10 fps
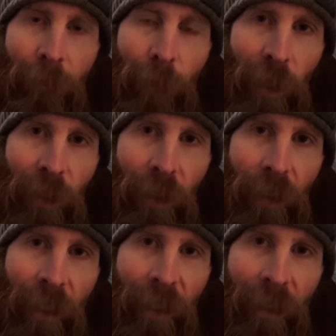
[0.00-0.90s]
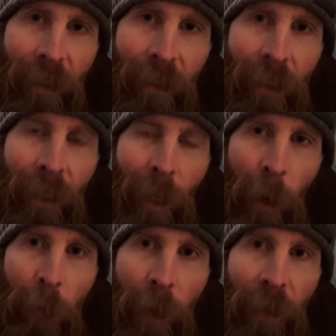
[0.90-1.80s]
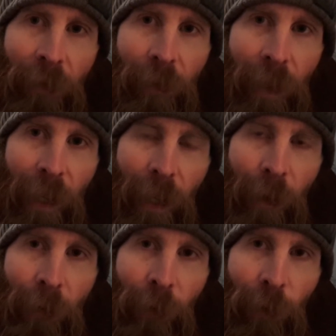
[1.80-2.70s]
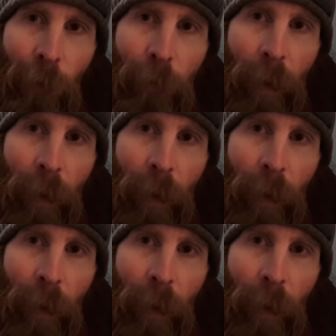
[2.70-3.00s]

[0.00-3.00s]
build a bed frame or a